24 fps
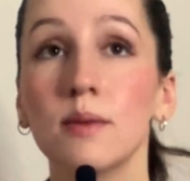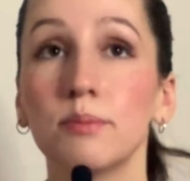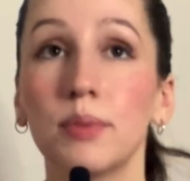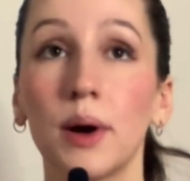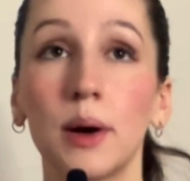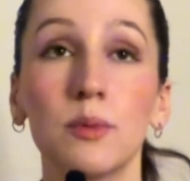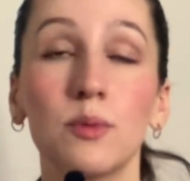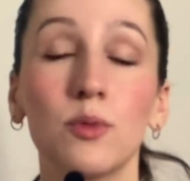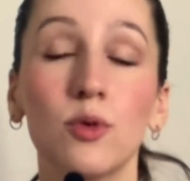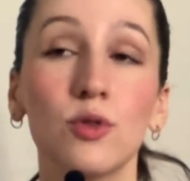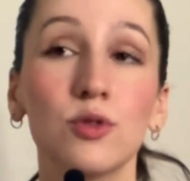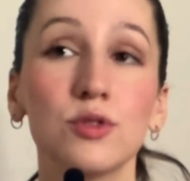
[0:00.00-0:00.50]
But
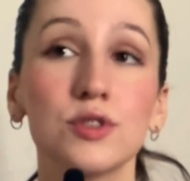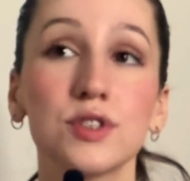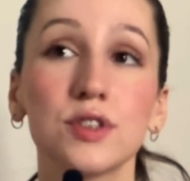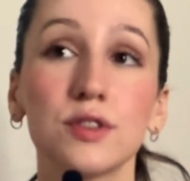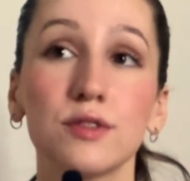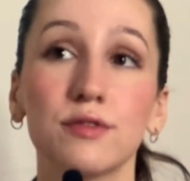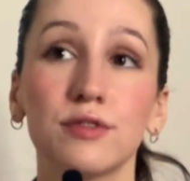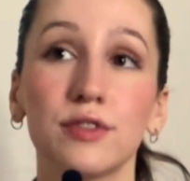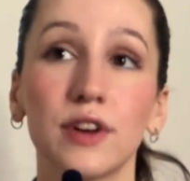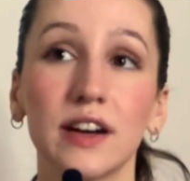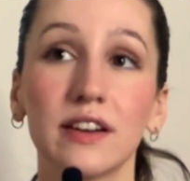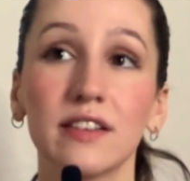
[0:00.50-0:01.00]
I'm also
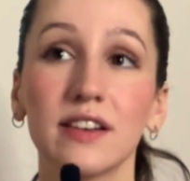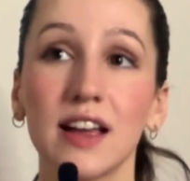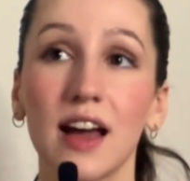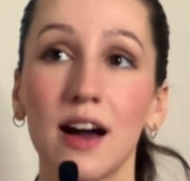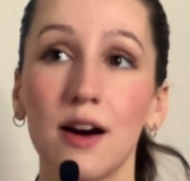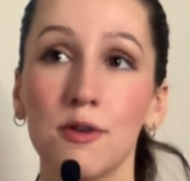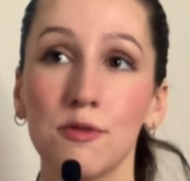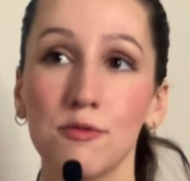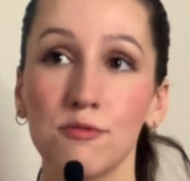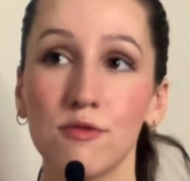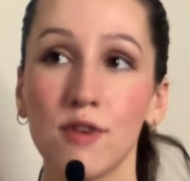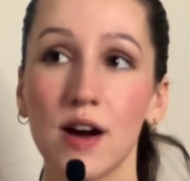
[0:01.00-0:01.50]
very
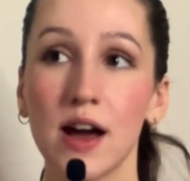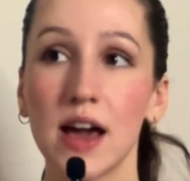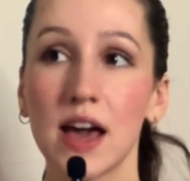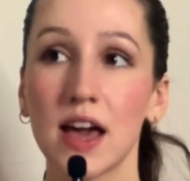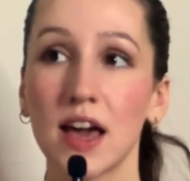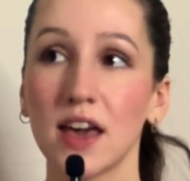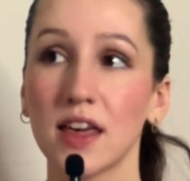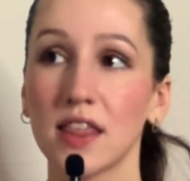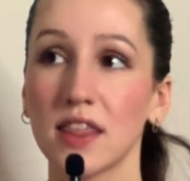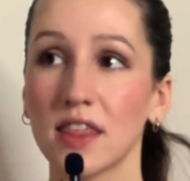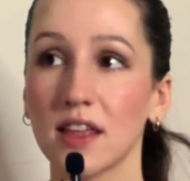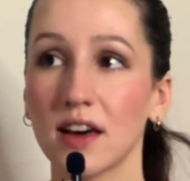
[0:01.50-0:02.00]

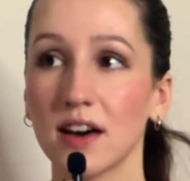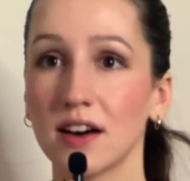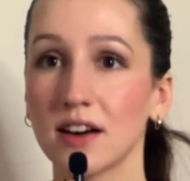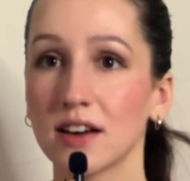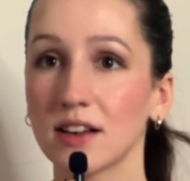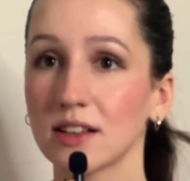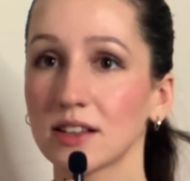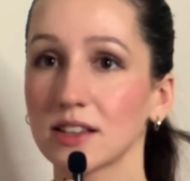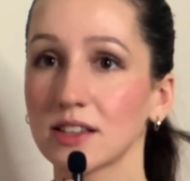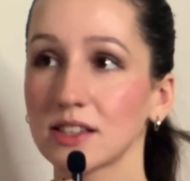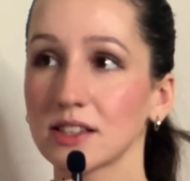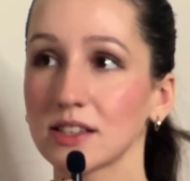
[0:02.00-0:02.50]
aware
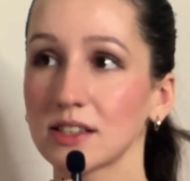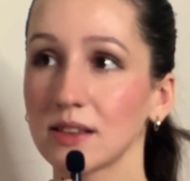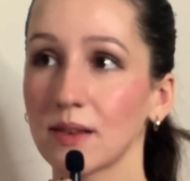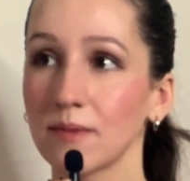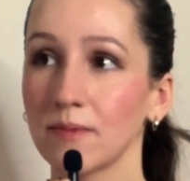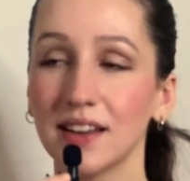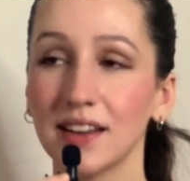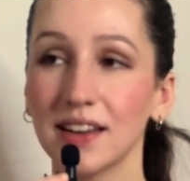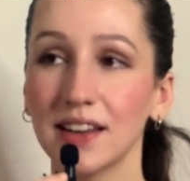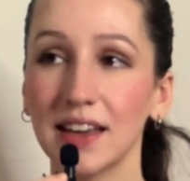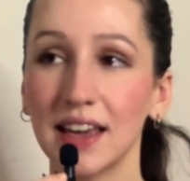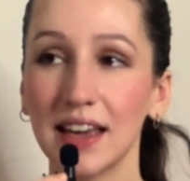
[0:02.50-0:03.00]
that
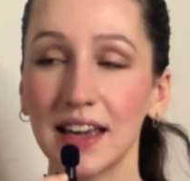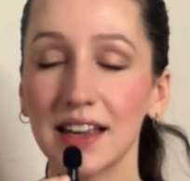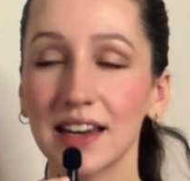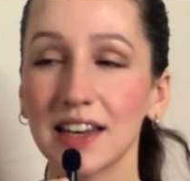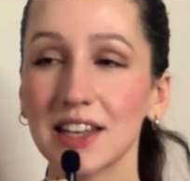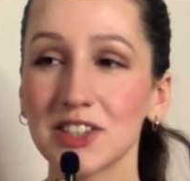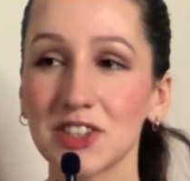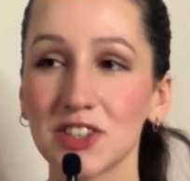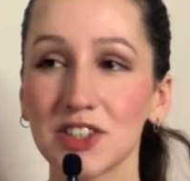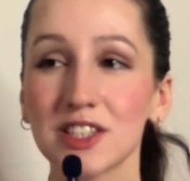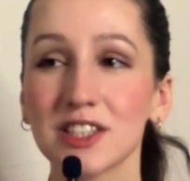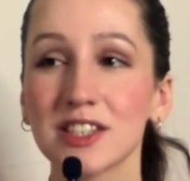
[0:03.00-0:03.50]

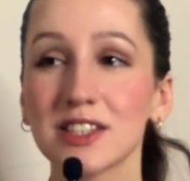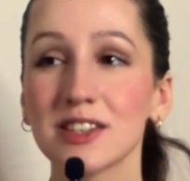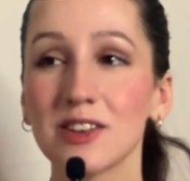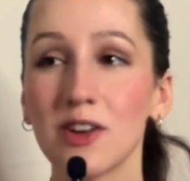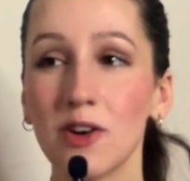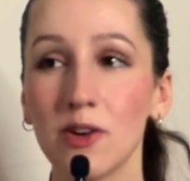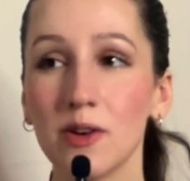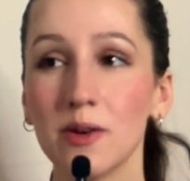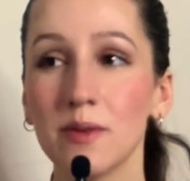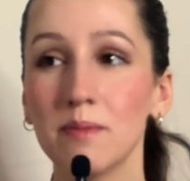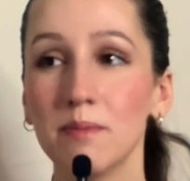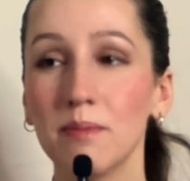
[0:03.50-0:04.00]
English is
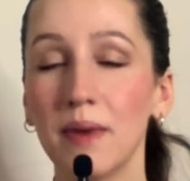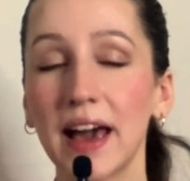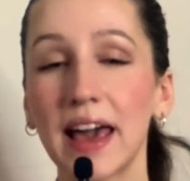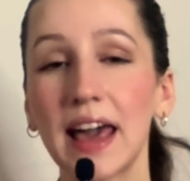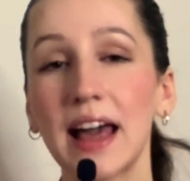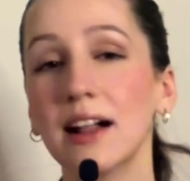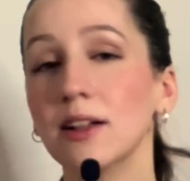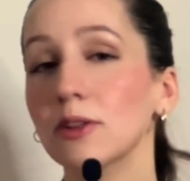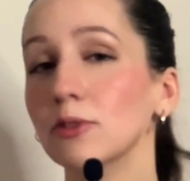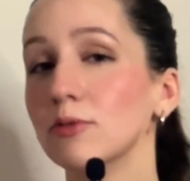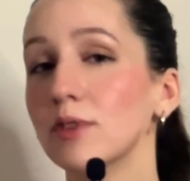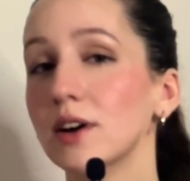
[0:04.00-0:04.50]
not my
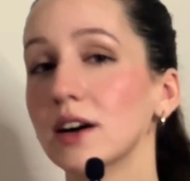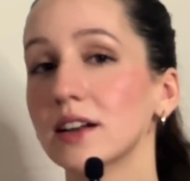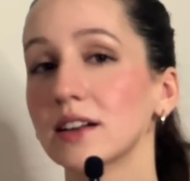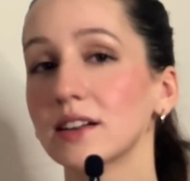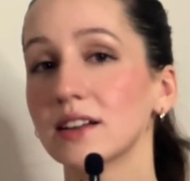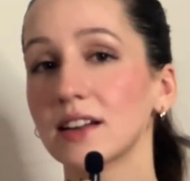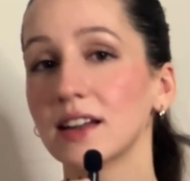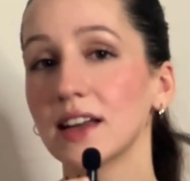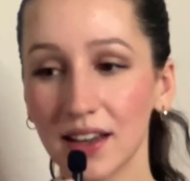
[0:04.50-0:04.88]
L1.